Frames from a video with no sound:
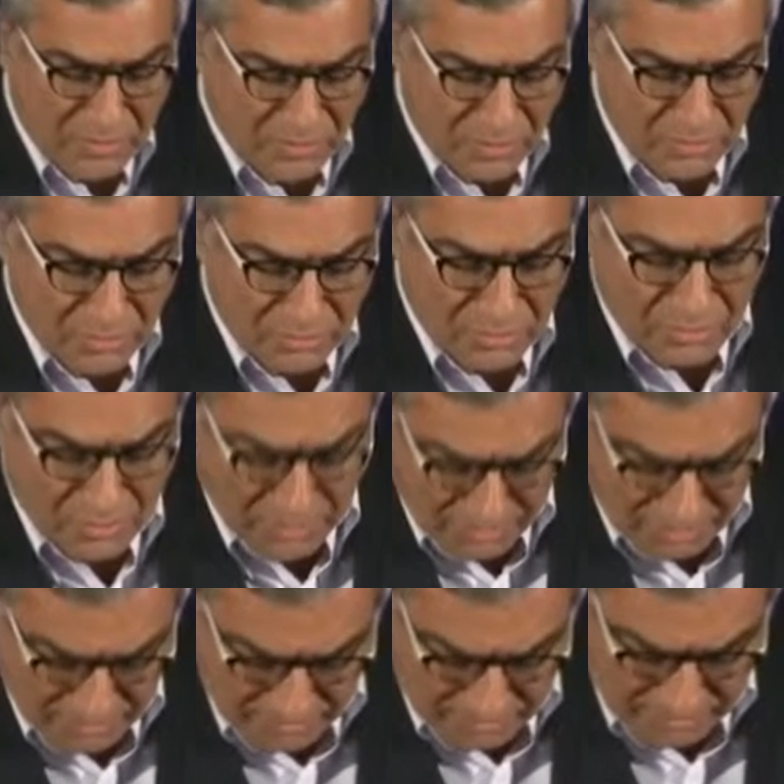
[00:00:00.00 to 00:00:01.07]
whether the
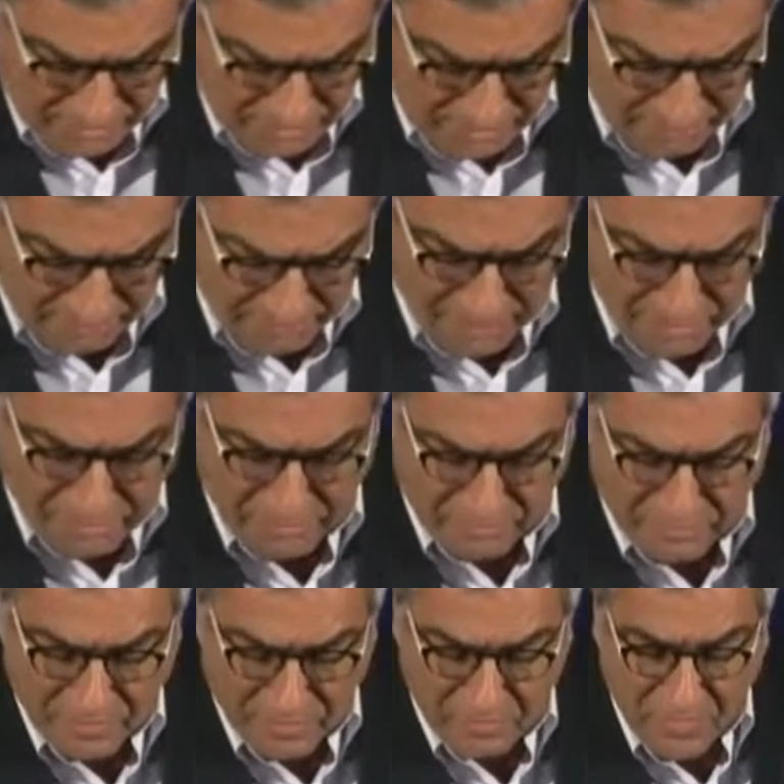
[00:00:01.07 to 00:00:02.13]
drug is
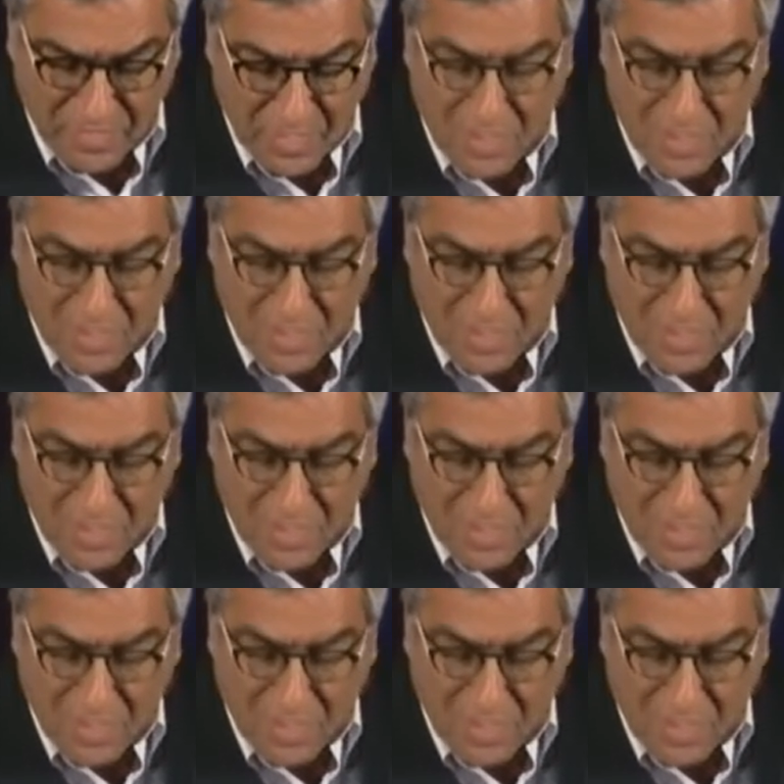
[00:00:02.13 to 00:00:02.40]
effective.